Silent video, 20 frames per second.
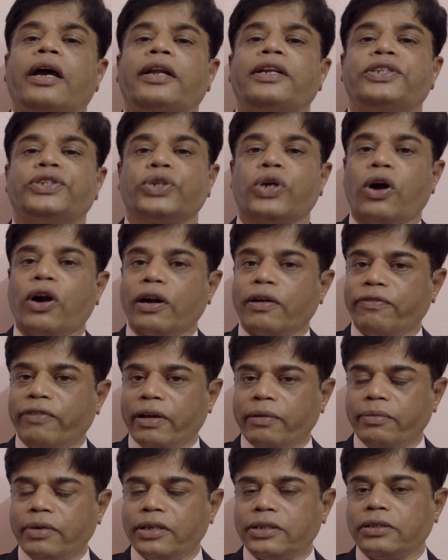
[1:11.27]
in short
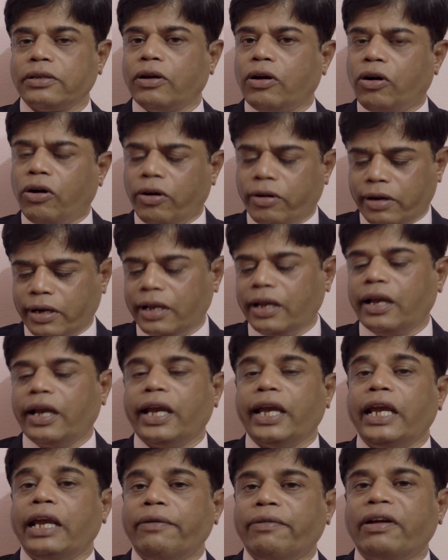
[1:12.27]
fibers or
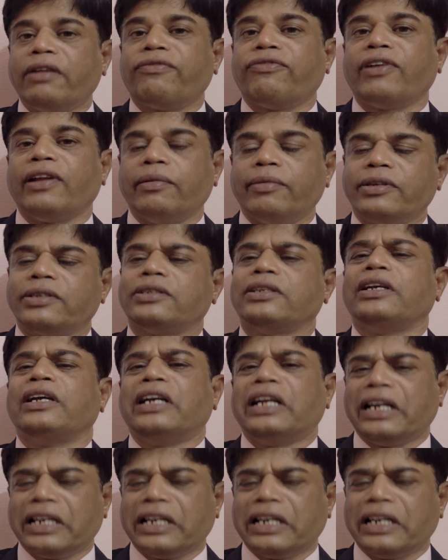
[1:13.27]
even filaments,